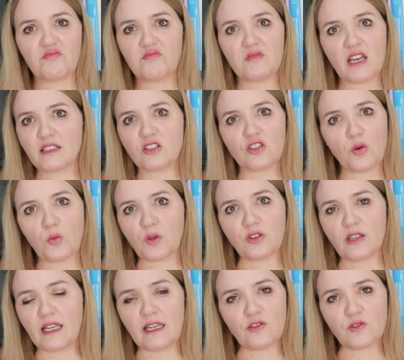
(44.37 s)
that's not what
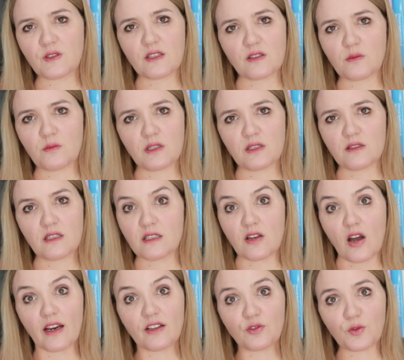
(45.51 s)
the legal system is
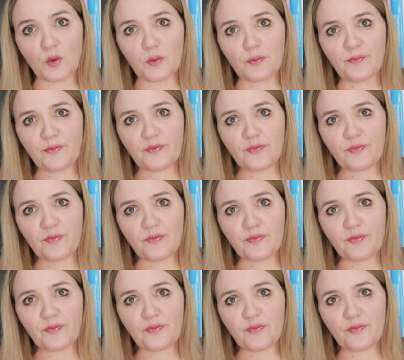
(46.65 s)
designed for.